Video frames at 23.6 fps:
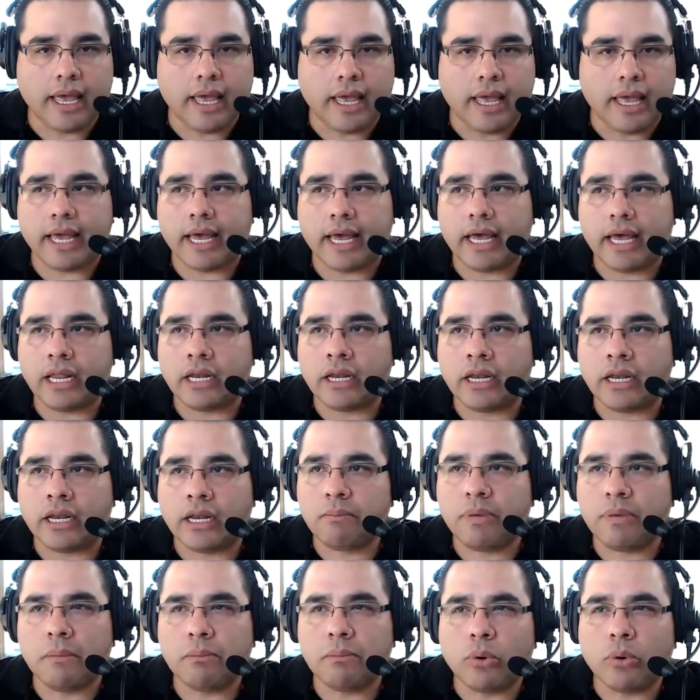And
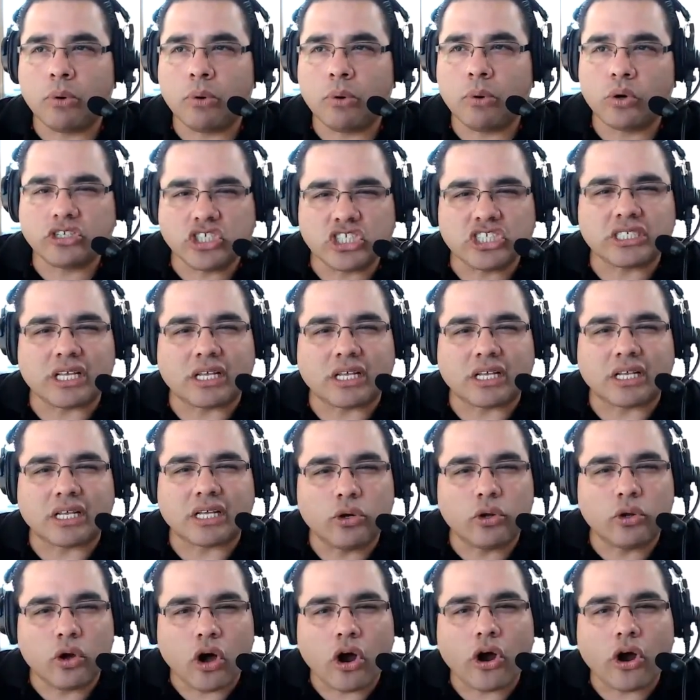people work just a
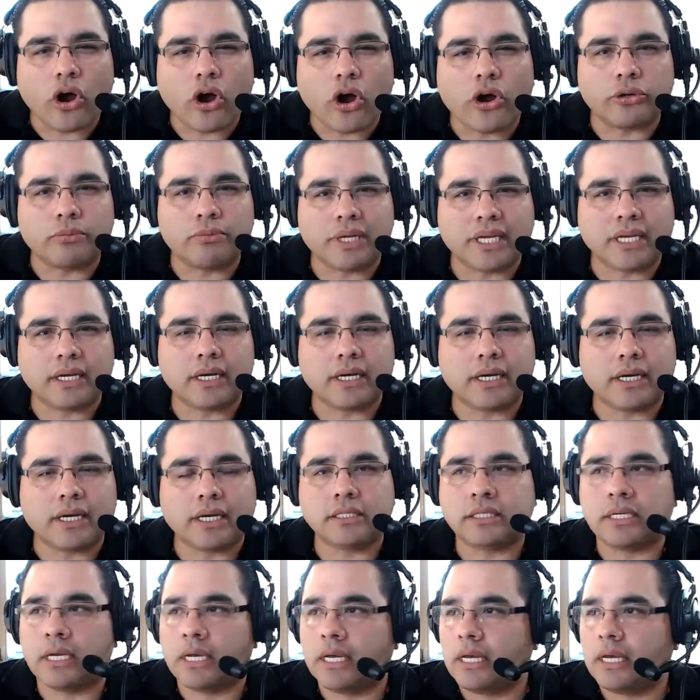little harder
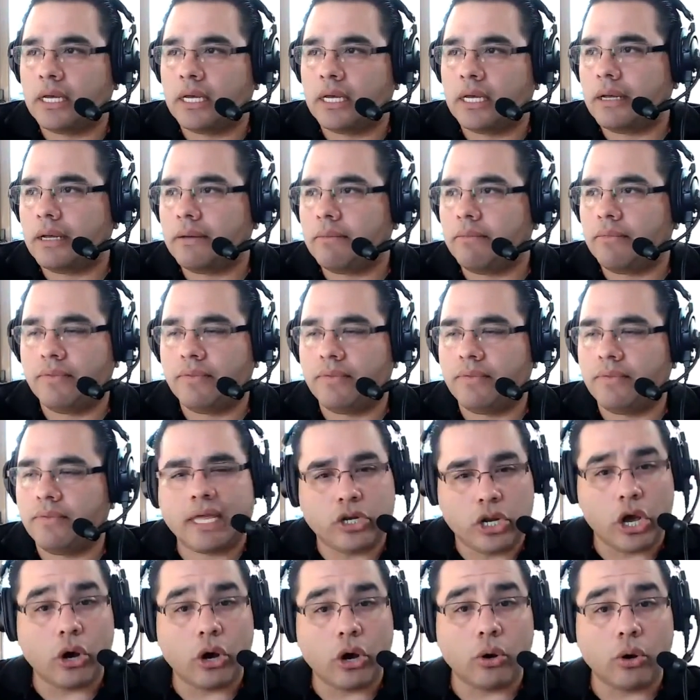because they
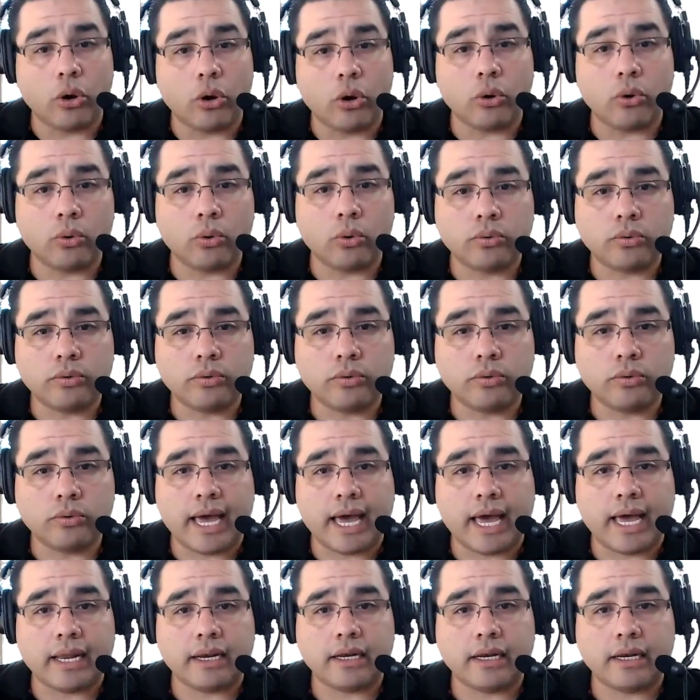know
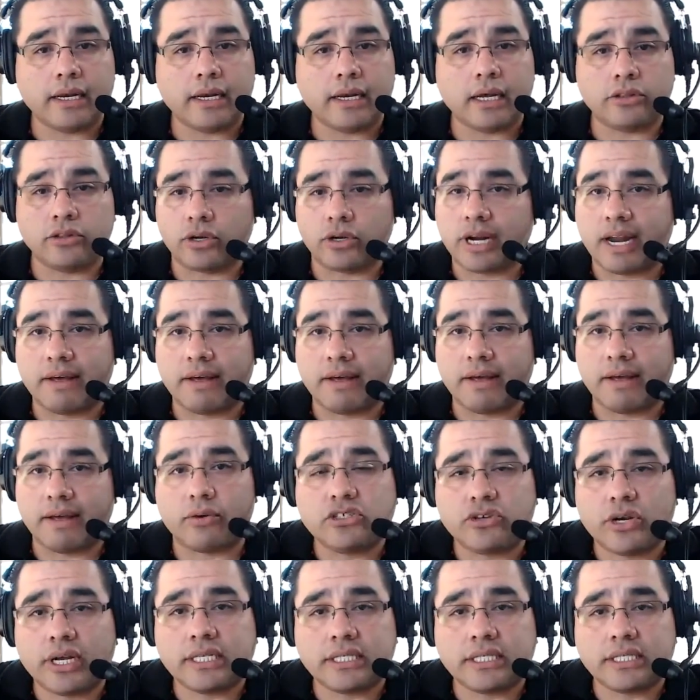that they're going to have a
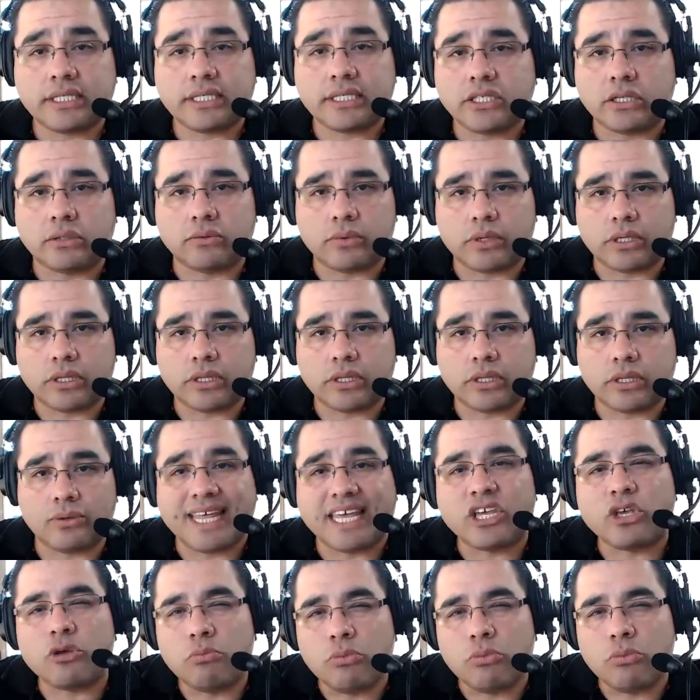great transaction with you, and
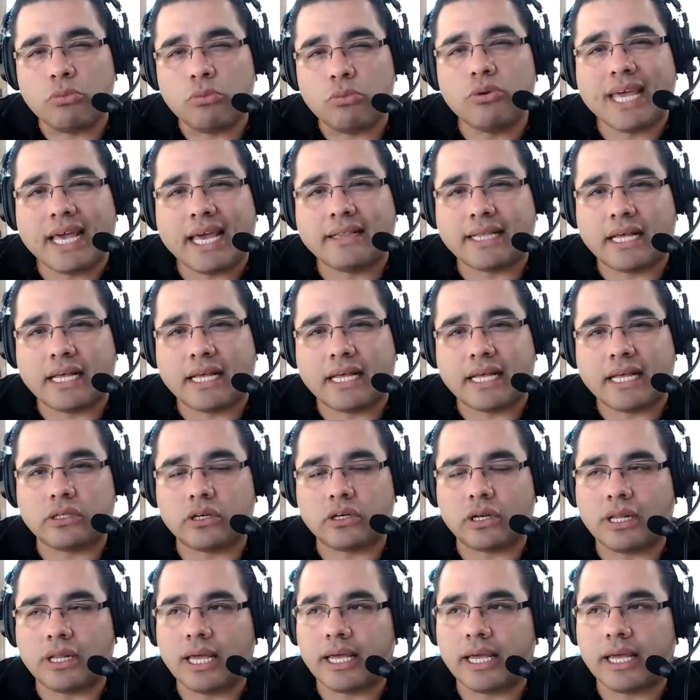they communicate that to
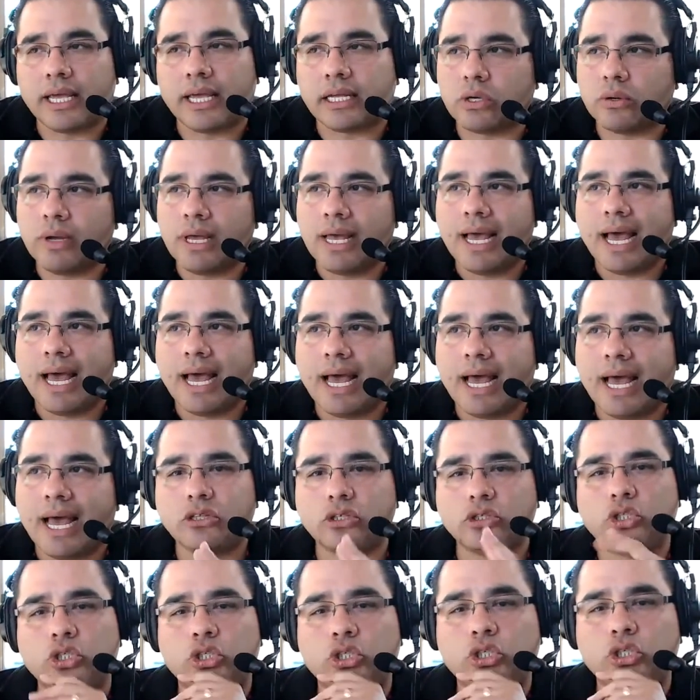their clients. So I think
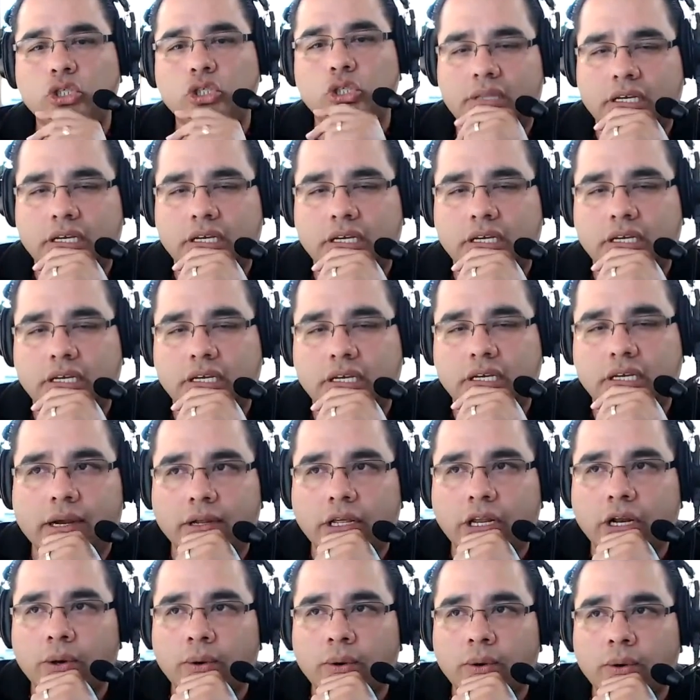there's two things going there.